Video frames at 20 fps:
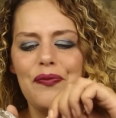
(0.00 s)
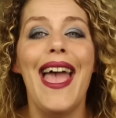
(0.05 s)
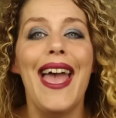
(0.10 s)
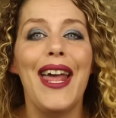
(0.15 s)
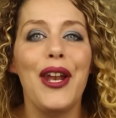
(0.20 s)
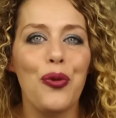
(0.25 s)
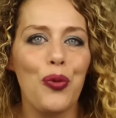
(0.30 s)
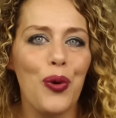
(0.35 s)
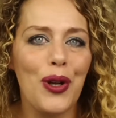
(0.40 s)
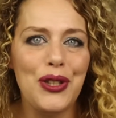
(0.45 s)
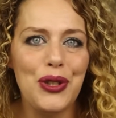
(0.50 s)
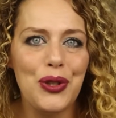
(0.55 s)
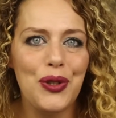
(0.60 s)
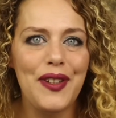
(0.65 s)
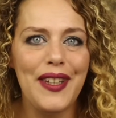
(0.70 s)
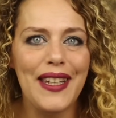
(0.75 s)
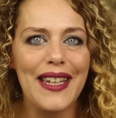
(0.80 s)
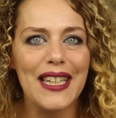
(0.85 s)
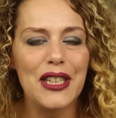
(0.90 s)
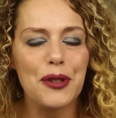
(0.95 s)
And once you
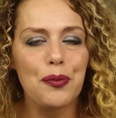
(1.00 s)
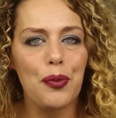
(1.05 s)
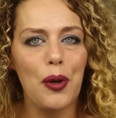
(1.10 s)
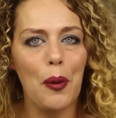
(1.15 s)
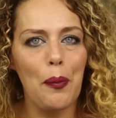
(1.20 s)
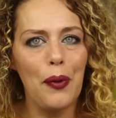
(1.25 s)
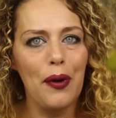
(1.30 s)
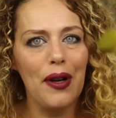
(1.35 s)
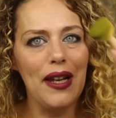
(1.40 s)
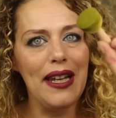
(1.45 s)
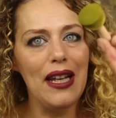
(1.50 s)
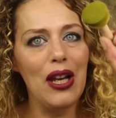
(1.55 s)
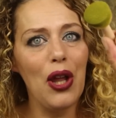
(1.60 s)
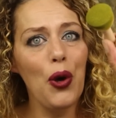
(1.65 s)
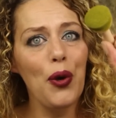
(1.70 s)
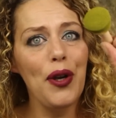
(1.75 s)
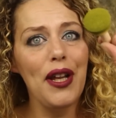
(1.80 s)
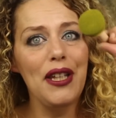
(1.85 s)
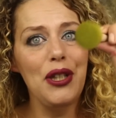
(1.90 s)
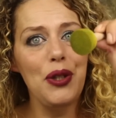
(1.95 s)
think it's properly
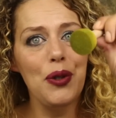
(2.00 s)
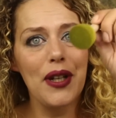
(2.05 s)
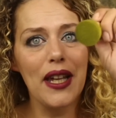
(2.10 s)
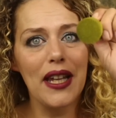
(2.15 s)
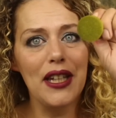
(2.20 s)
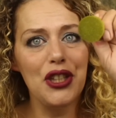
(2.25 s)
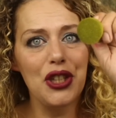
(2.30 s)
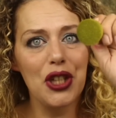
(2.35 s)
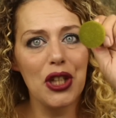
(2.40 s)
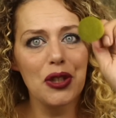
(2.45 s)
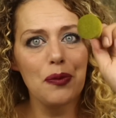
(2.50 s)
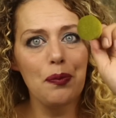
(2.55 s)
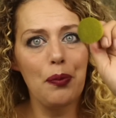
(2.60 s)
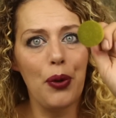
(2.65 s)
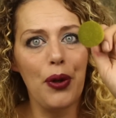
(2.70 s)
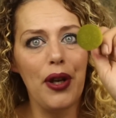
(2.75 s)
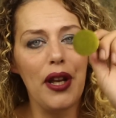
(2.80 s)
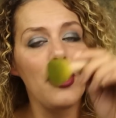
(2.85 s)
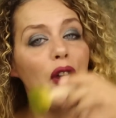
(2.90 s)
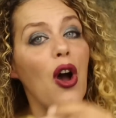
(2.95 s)
loaded, you can just
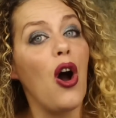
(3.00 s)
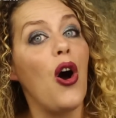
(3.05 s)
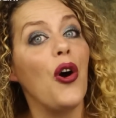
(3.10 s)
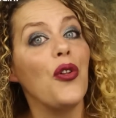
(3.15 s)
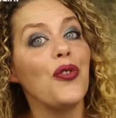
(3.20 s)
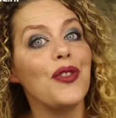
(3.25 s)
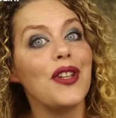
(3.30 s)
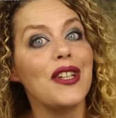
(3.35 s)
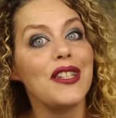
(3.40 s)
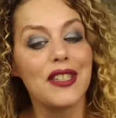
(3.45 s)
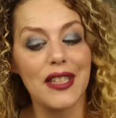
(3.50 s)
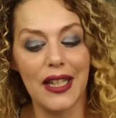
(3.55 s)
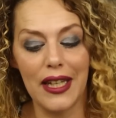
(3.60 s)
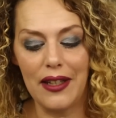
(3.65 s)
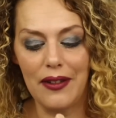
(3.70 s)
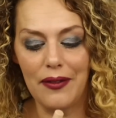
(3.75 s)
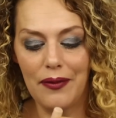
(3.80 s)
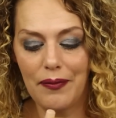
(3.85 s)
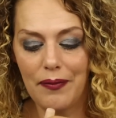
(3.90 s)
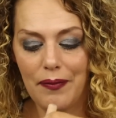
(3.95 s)
put it on the
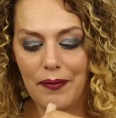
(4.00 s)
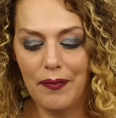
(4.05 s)
skin.